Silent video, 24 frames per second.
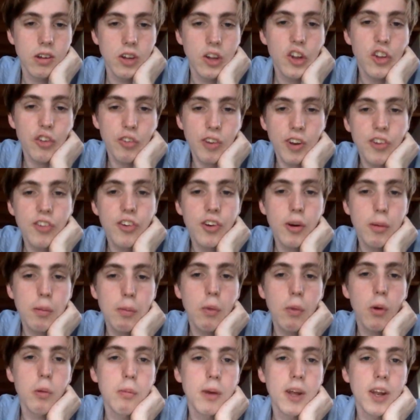a tragic or
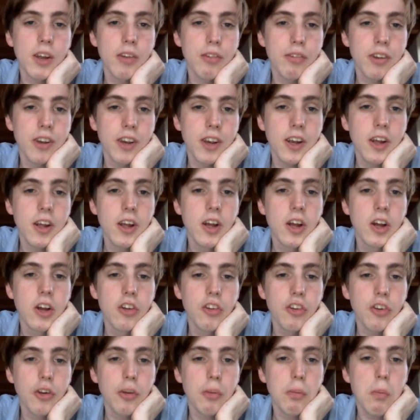problematic thing.
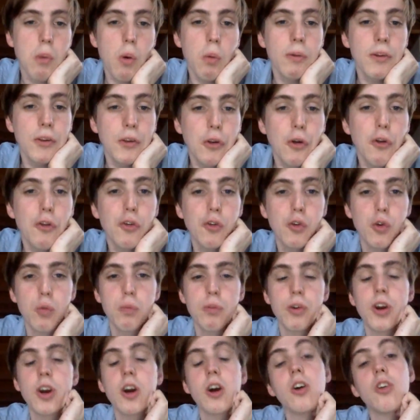So they're probably not the
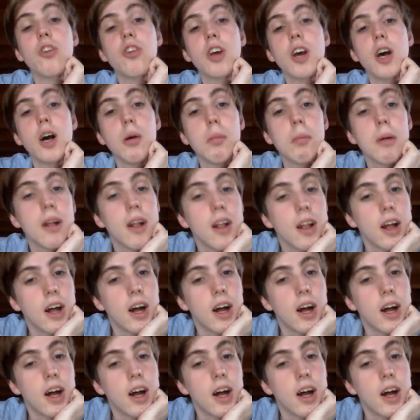group you're going to help.